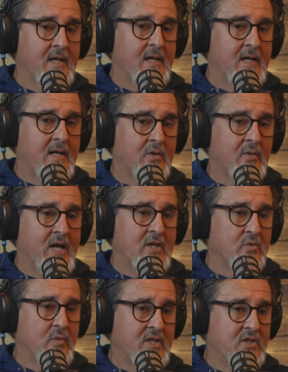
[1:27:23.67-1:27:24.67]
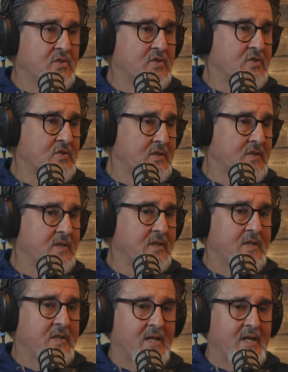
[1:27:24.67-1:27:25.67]
uh, graduations,
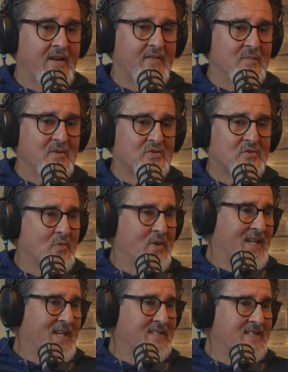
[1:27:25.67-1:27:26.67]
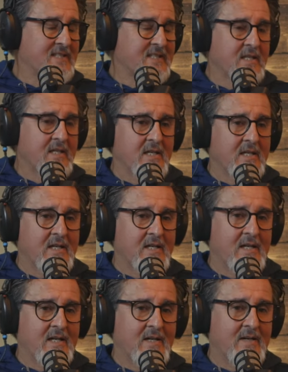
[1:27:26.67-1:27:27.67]
I've missed weddings,
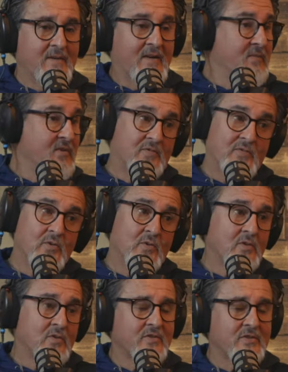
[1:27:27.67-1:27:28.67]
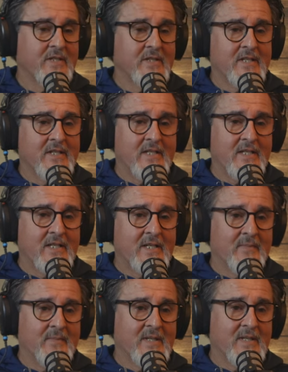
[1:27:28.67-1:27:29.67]
uh, I've missed funerals
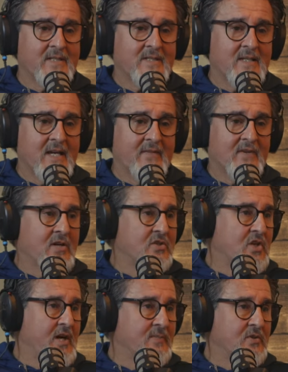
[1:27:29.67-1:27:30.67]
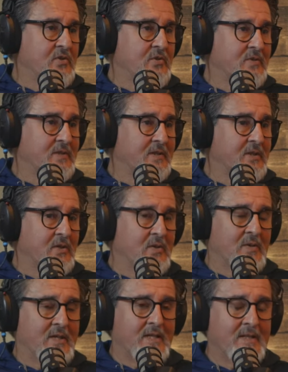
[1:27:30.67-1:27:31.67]
um, because I've got a job to do. You
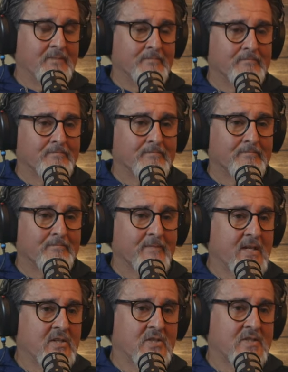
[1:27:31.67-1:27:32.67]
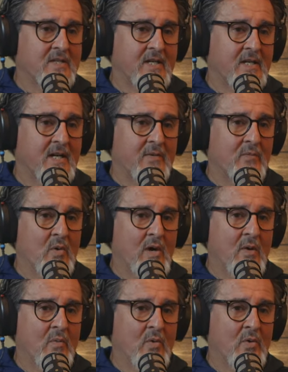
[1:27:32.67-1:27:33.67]
know, um, I just uh, I
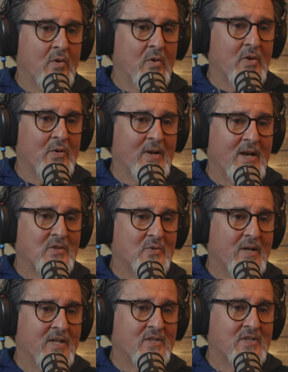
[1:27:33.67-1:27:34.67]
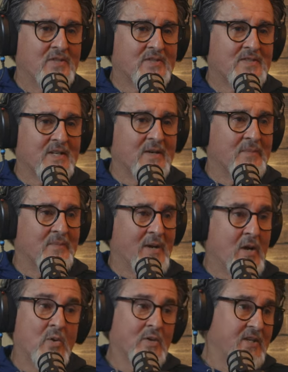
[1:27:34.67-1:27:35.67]
won't I won't go to graduations, uh,
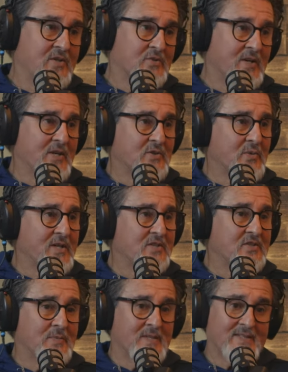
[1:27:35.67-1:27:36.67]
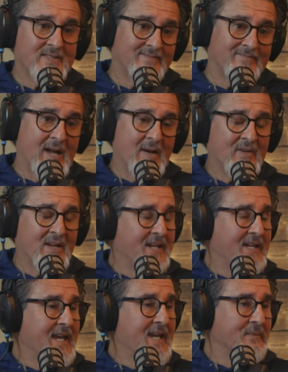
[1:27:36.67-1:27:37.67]
my own kids' graduations because I've
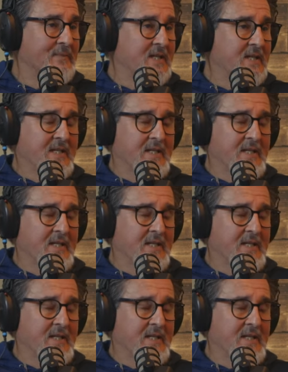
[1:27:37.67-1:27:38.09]
got a game.